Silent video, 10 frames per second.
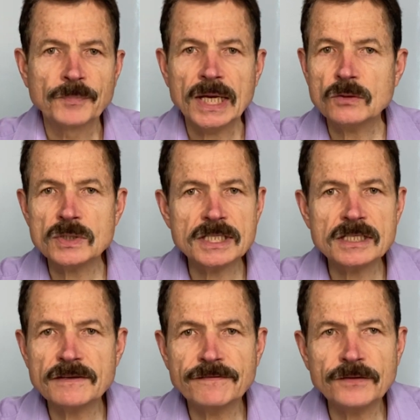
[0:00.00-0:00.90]
It was
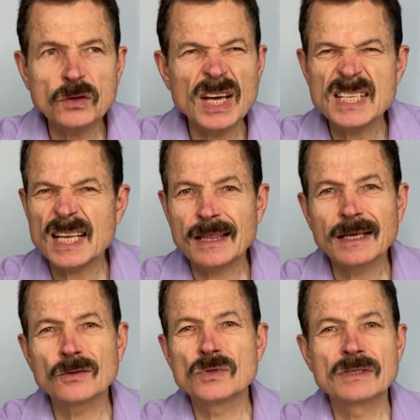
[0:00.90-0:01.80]
just a few days. I
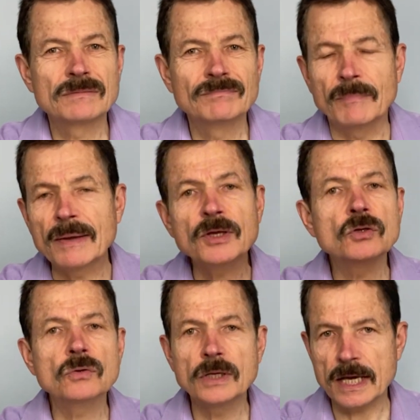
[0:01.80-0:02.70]
think it was maybe
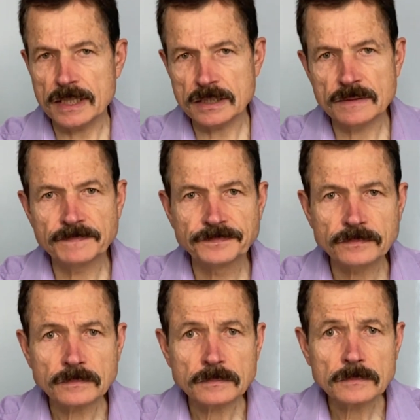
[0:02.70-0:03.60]
2 days.
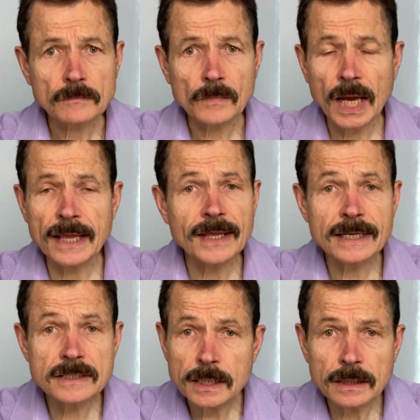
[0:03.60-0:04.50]
And
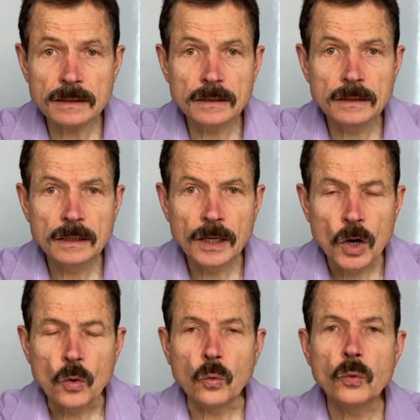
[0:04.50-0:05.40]
that's it.
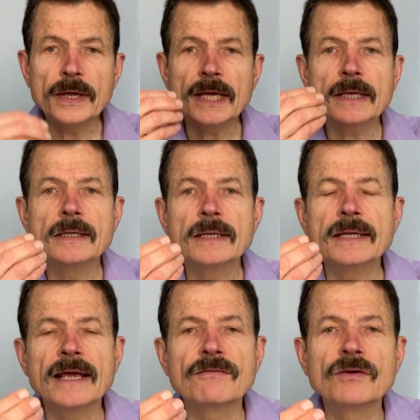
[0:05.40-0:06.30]
We
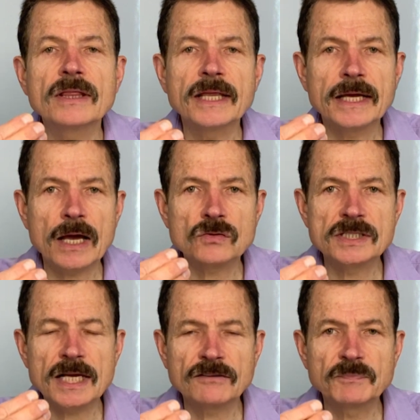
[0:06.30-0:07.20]
did everything
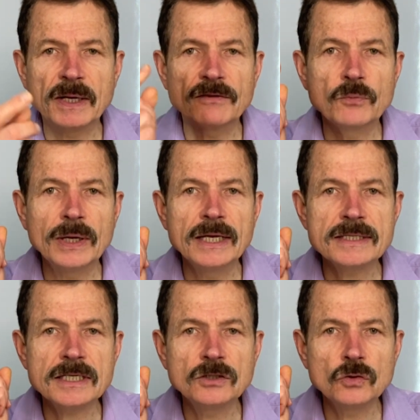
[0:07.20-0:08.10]
ourselves. But if we
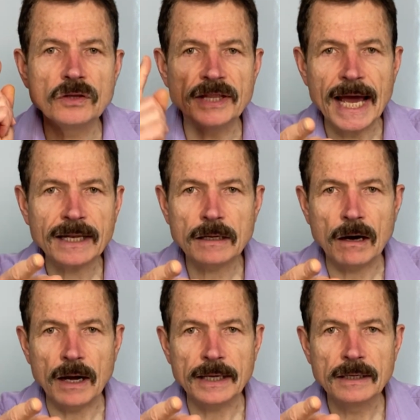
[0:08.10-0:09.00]
listened to that
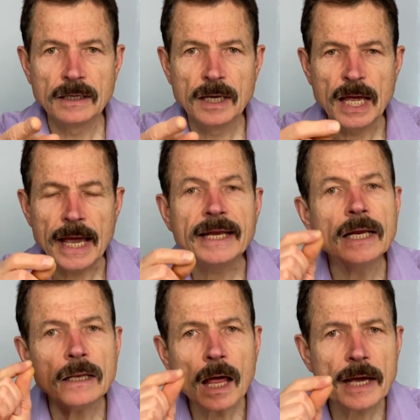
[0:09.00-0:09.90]
guy, and he
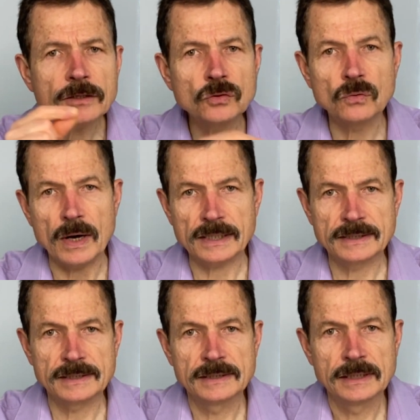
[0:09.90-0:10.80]
lied to
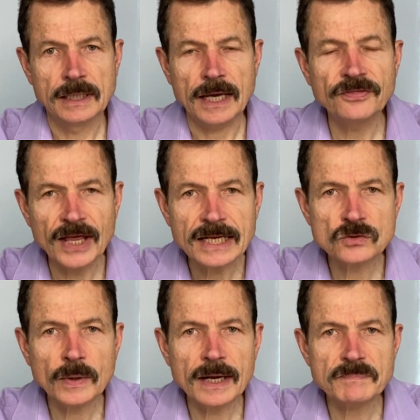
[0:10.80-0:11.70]
us, and that's
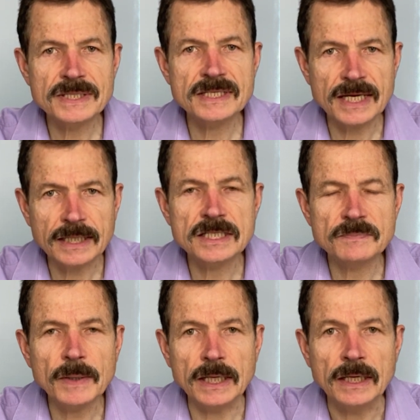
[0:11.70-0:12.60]
what upsets
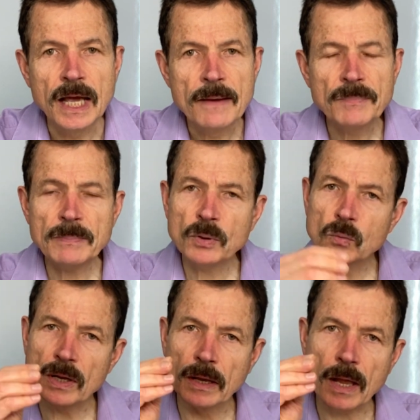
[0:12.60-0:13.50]
me. People
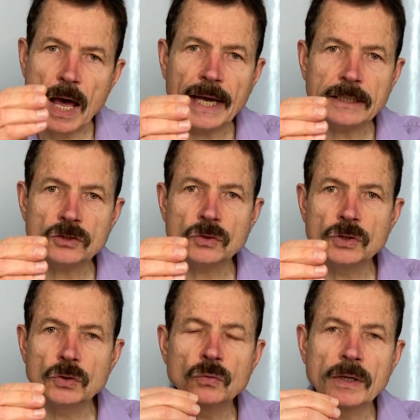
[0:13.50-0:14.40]
will lie to
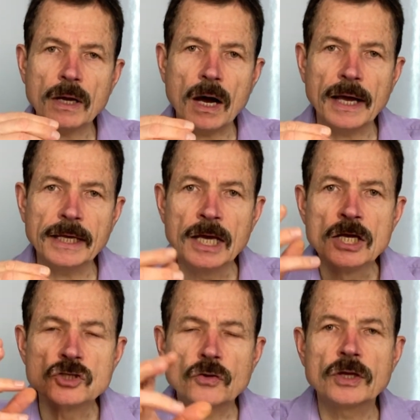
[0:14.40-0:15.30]
you and I
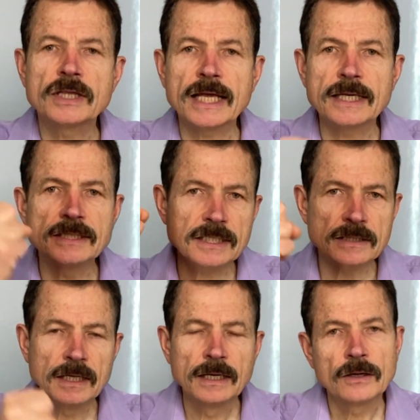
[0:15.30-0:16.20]
so that they can
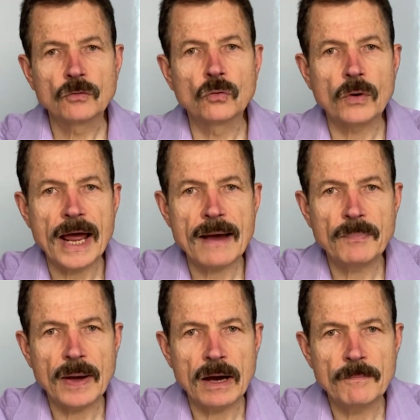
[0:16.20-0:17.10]
just
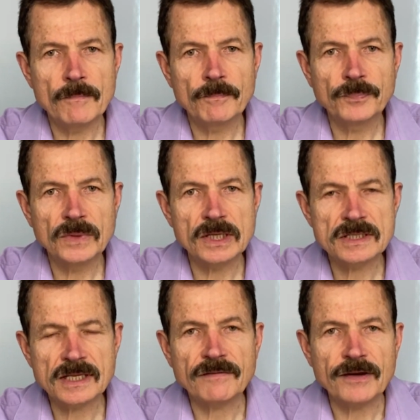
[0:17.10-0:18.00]
grab the
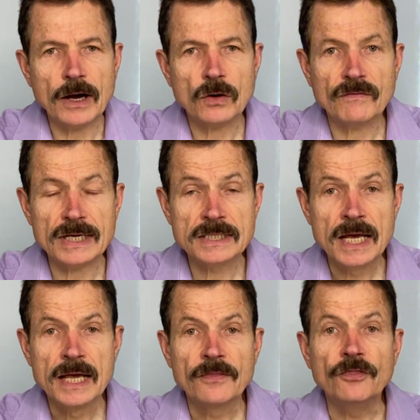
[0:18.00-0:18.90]
stuff out of us.
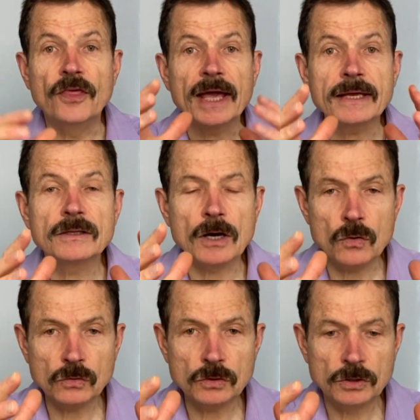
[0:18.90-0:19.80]
They
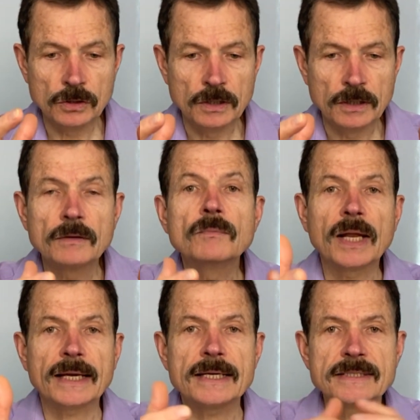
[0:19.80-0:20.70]
don't,
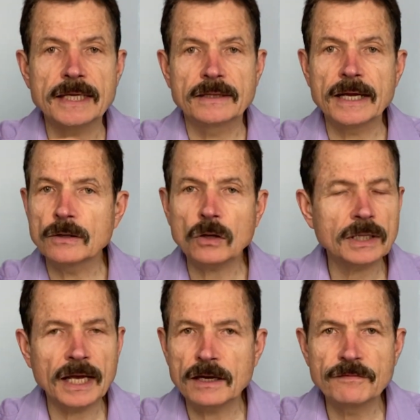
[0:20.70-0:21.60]
like I said, they're not
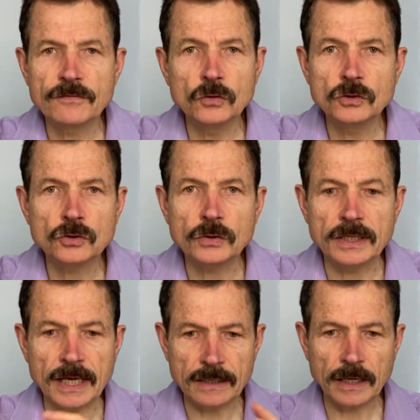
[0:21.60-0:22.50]
like a fruit tree.
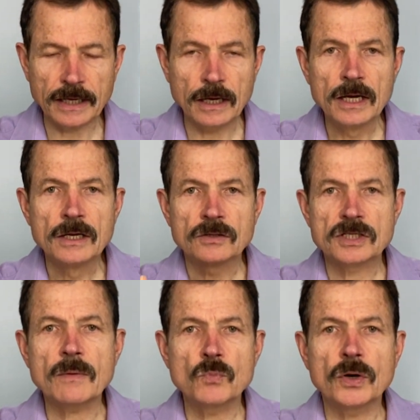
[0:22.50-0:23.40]
They're like
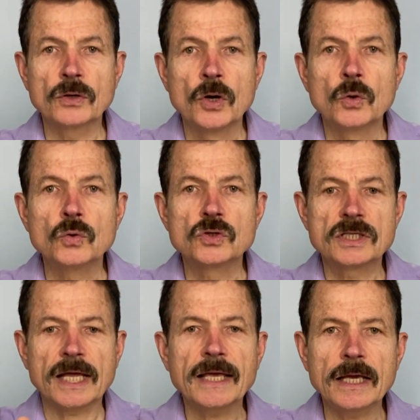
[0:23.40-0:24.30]
someone who's
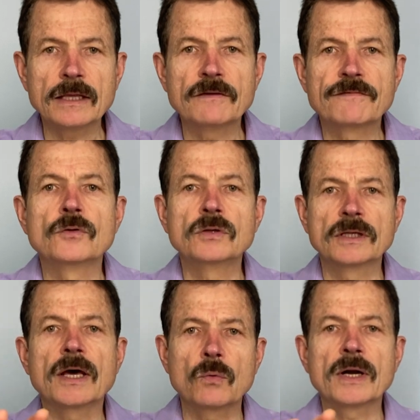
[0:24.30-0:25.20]
taking the fruit,
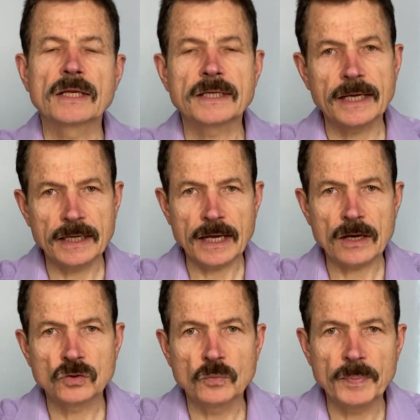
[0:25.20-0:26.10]
and they want to take it
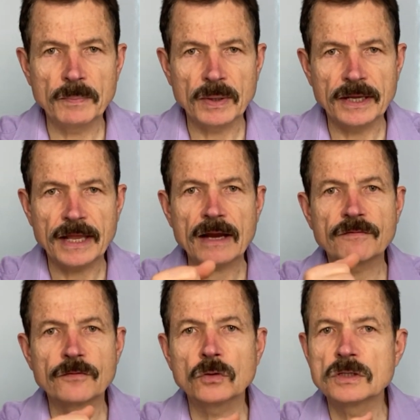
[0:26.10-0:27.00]
out to people. And that
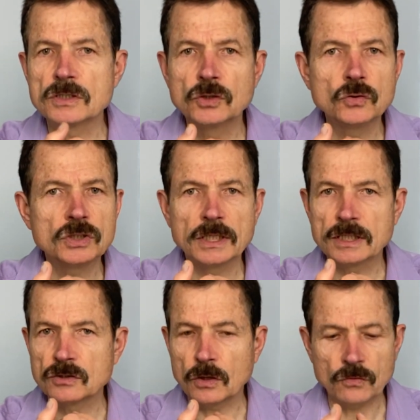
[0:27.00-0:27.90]
fruit is usually,
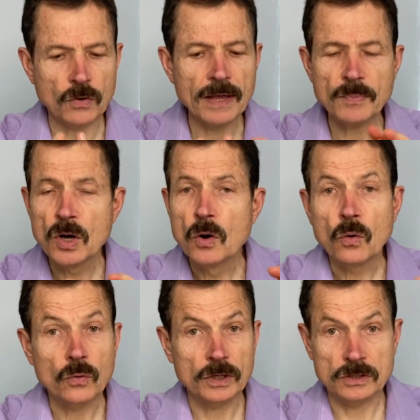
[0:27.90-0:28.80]
it's not ripe,
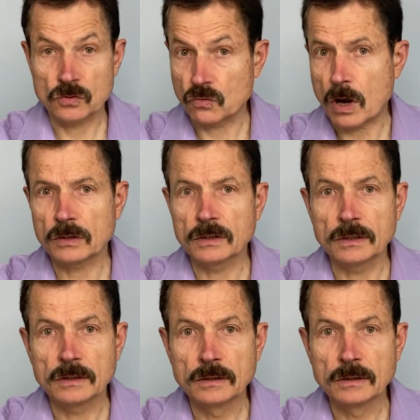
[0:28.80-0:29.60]
or it's rotten.